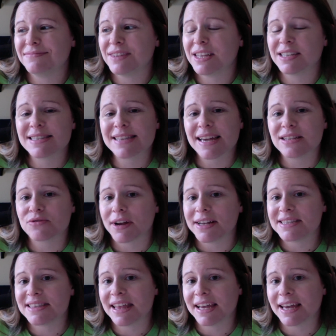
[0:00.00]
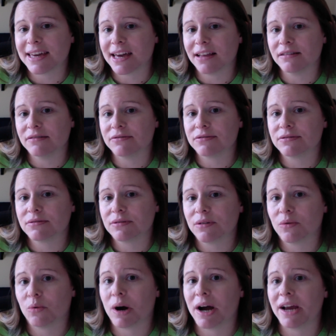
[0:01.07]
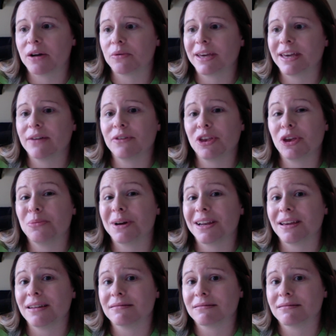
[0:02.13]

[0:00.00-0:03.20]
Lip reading: states' rights thing again of why are we giving you money?